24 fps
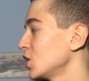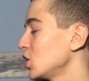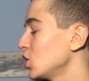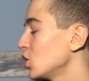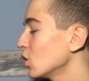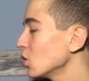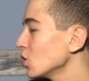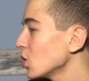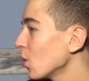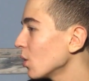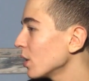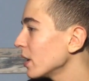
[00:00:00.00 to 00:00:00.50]
You
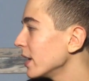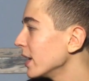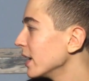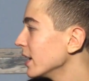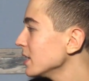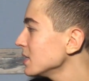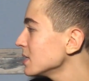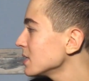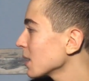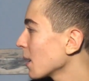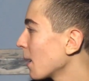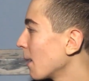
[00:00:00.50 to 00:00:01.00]
don't know what it
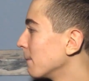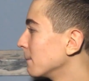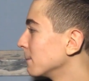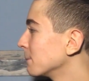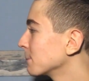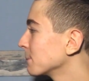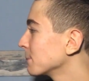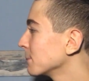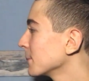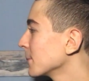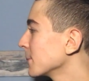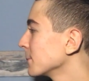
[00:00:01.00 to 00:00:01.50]
is?
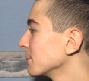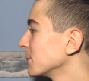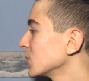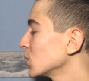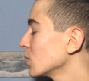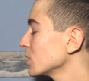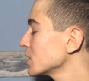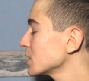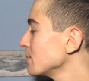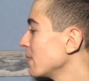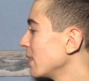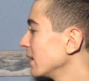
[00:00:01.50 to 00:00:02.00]
No. Do you
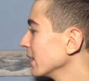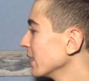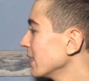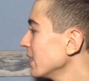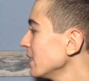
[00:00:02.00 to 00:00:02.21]
wanna smell